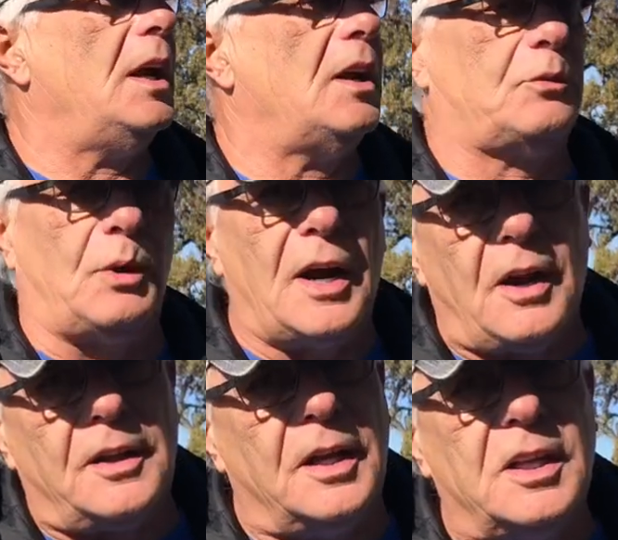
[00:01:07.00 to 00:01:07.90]
and it's right
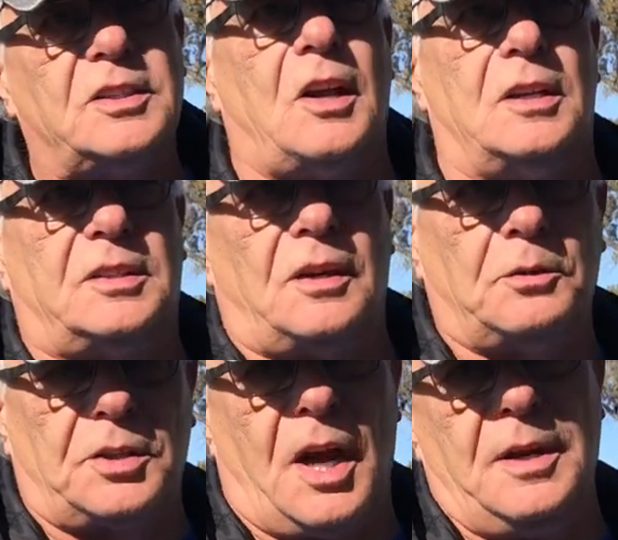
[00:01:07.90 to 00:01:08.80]
on the, it's on the
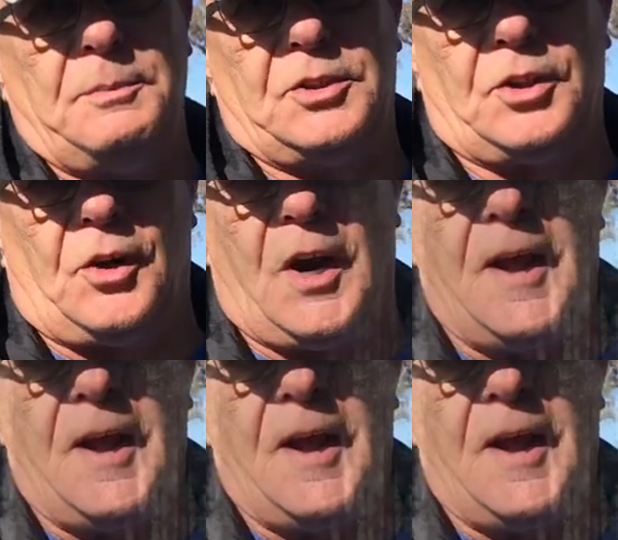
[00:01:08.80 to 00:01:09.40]
south side of Missouri.